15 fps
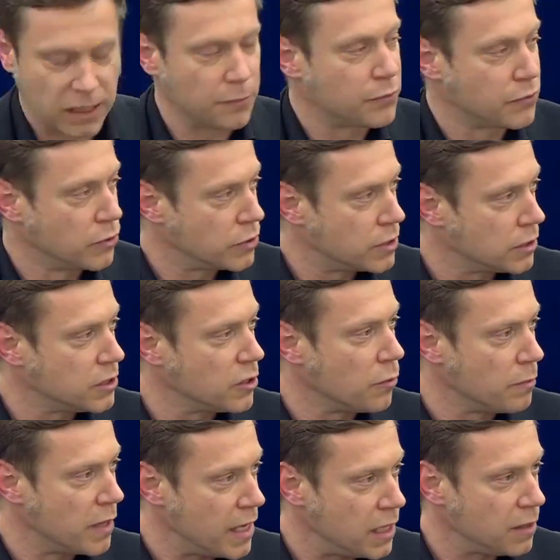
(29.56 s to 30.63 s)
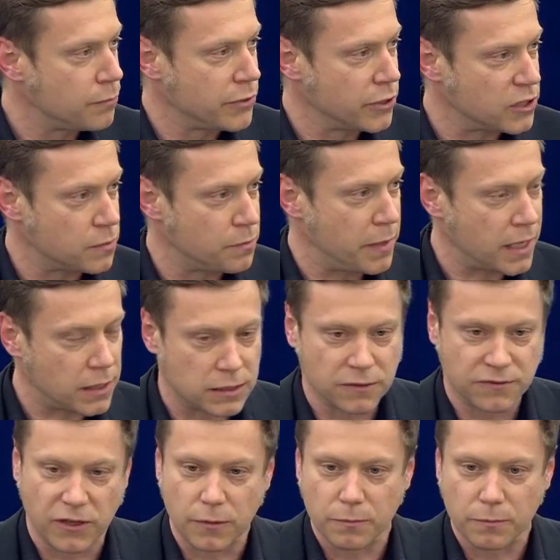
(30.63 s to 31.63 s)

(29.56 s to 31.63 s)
deep-rooted, humane perspective